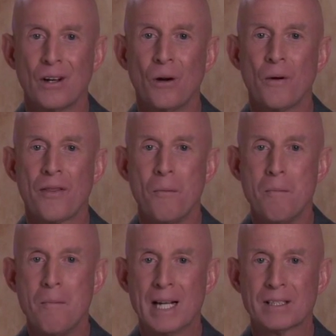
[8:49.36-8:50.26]
with the
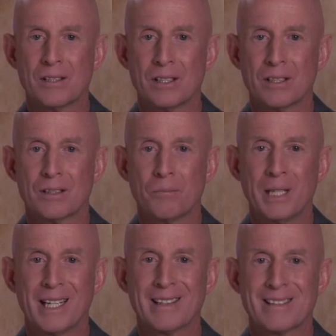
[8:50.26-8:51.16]
messages
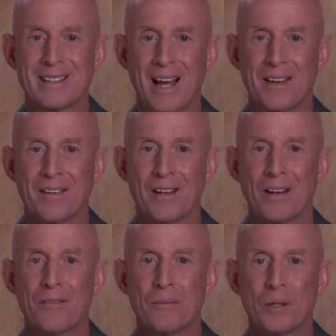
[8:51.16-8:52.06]
being sent
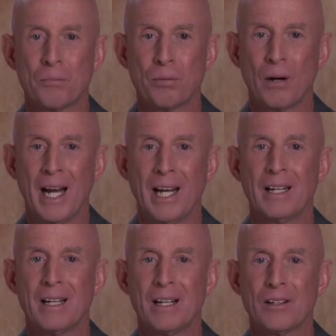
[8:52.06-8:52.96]
from your
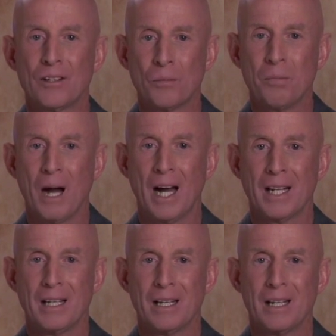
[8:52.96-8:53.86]
brain to your
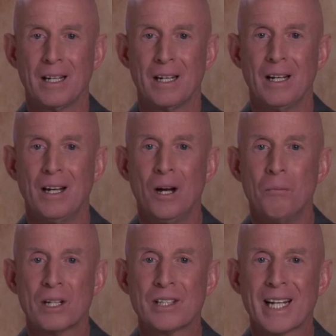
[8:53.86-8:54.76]
body,
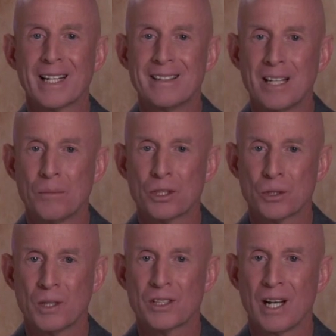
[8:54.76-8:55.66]
much like a dimmer
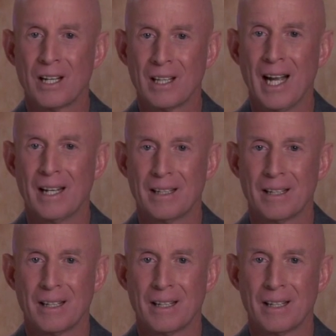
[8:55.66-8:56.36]
switch on a light.